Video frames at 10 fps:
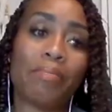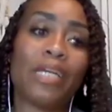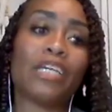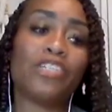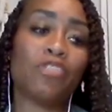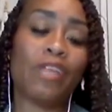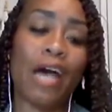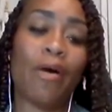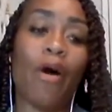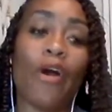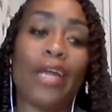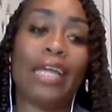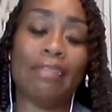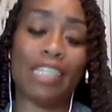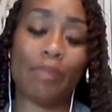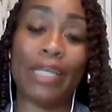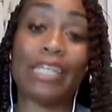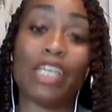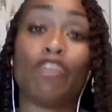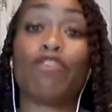because you now are in this
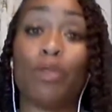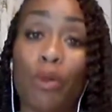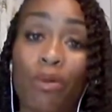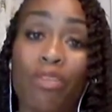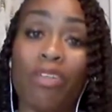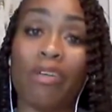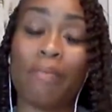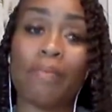place of truth.